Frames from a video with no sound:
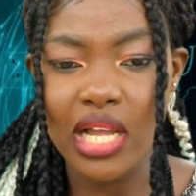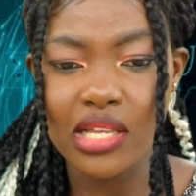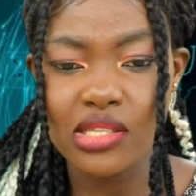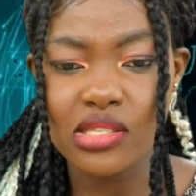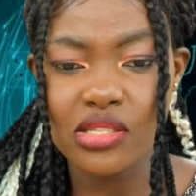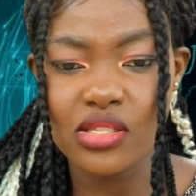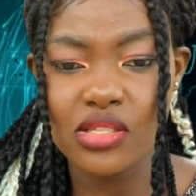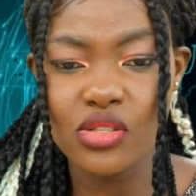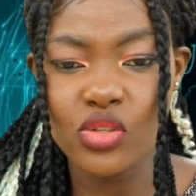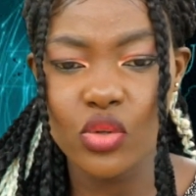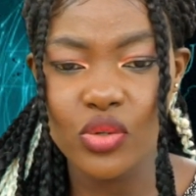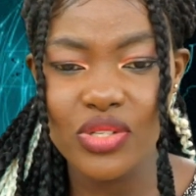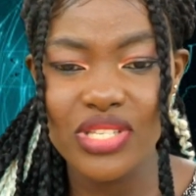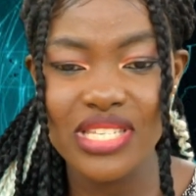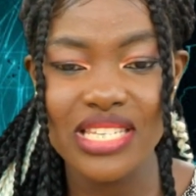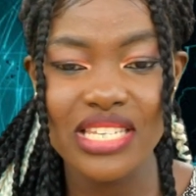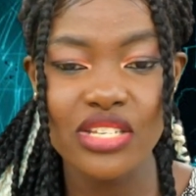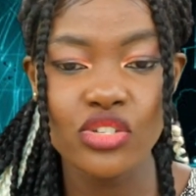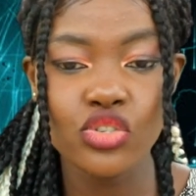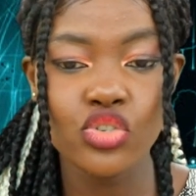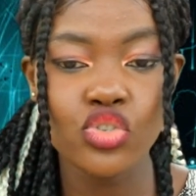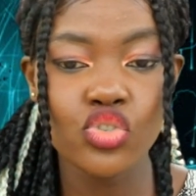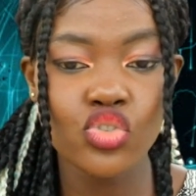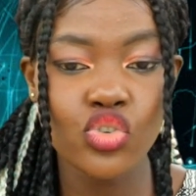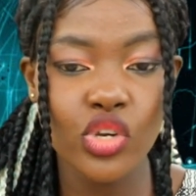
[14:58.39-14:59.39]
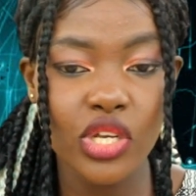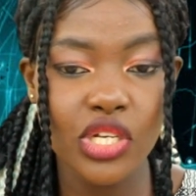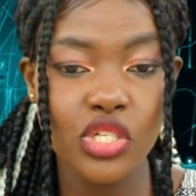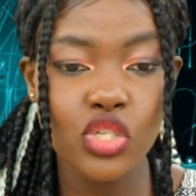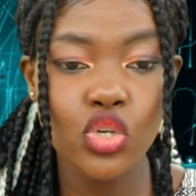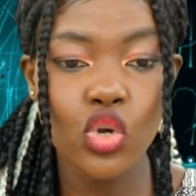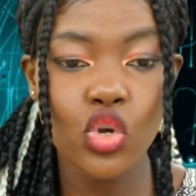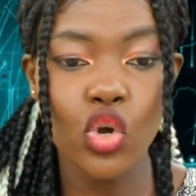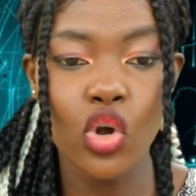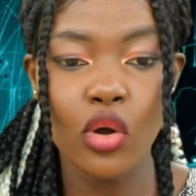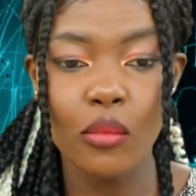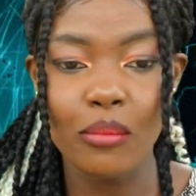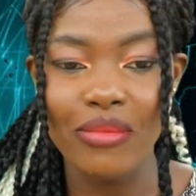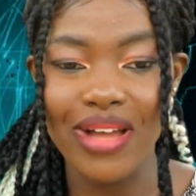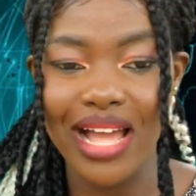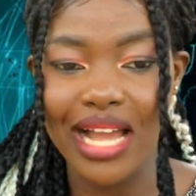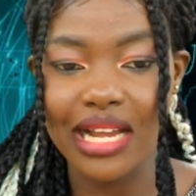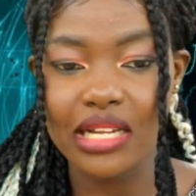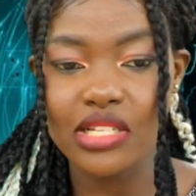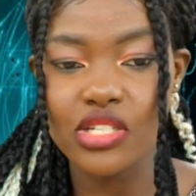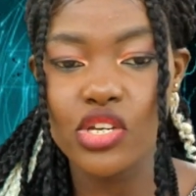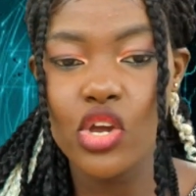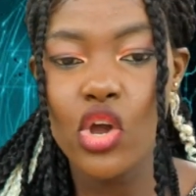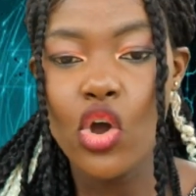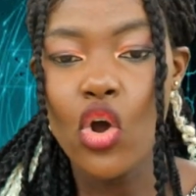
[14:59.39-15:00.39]
has not seen strict
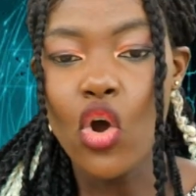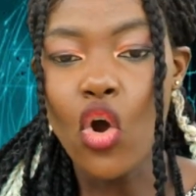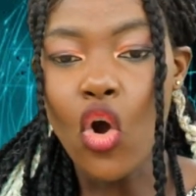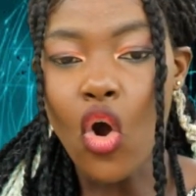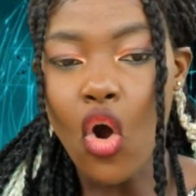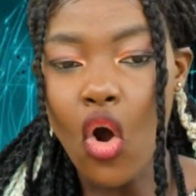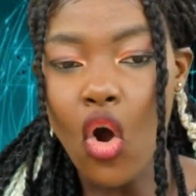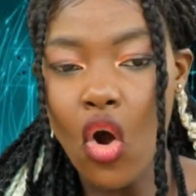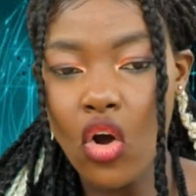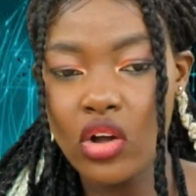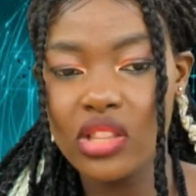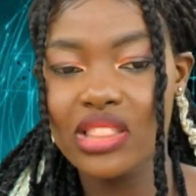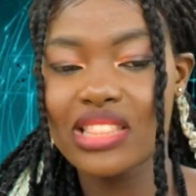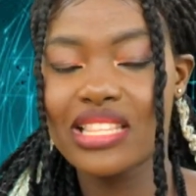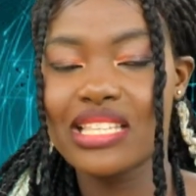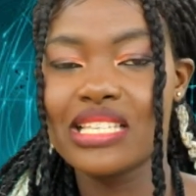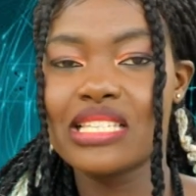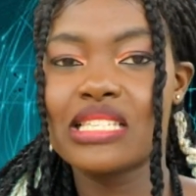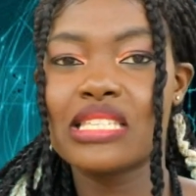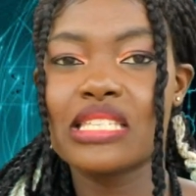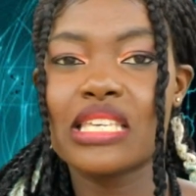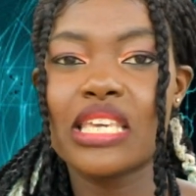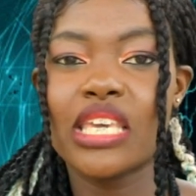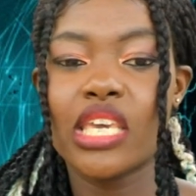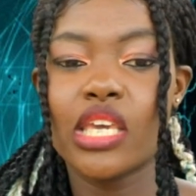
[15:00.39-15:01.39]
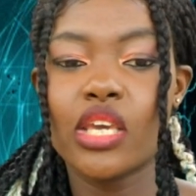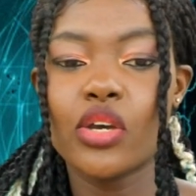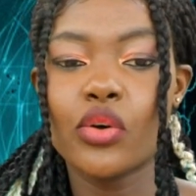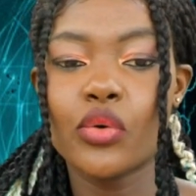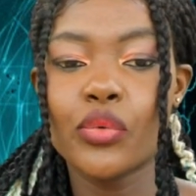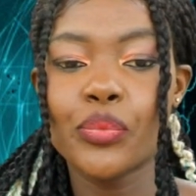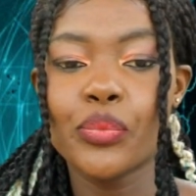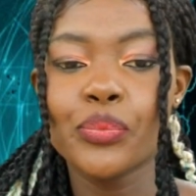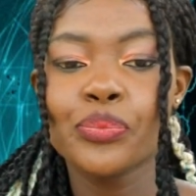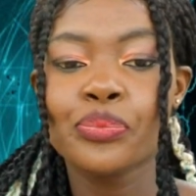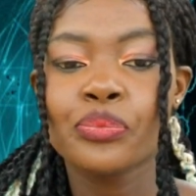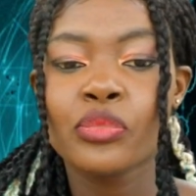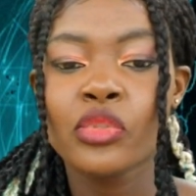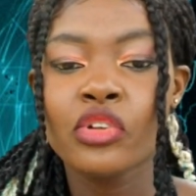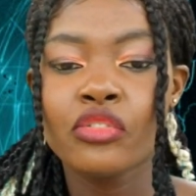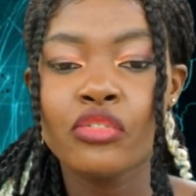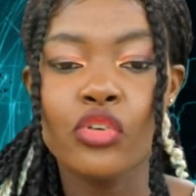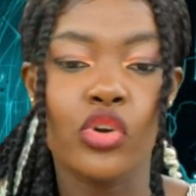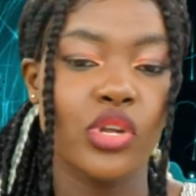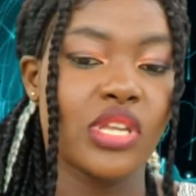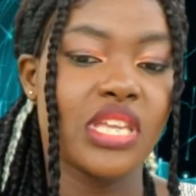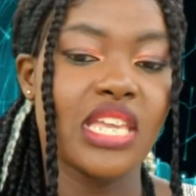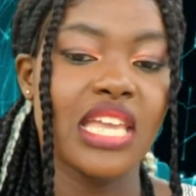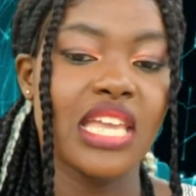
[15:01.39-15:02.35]
combat on this scale for